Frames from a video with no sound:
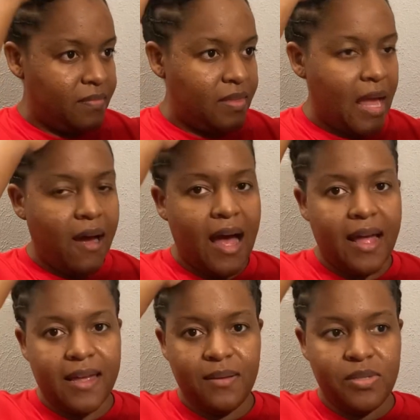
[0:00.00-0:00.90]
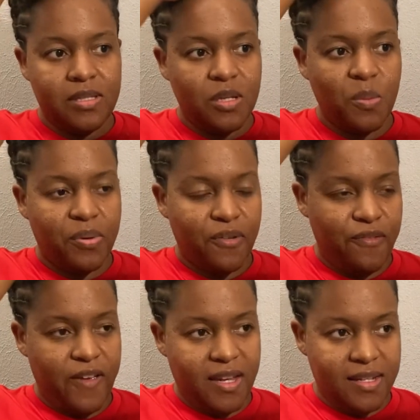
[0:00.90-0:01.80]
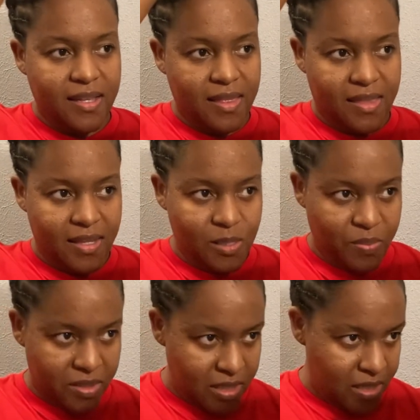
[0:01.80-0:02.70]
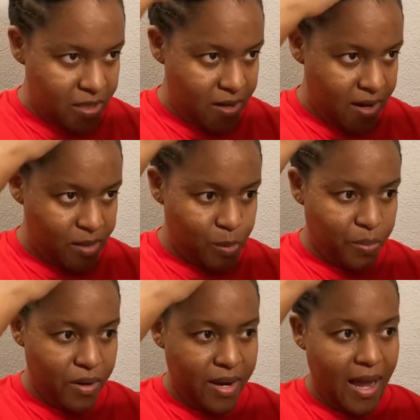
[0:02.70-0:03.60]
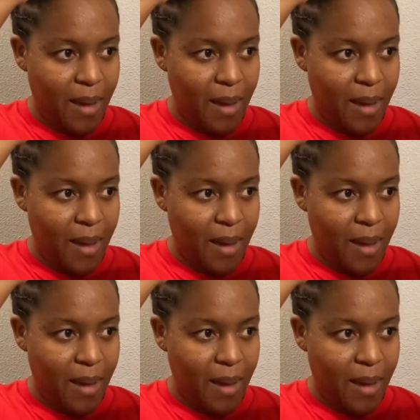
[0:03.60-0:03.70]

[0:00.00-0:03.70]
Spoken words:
Now I am still perfecting this particular hairspray.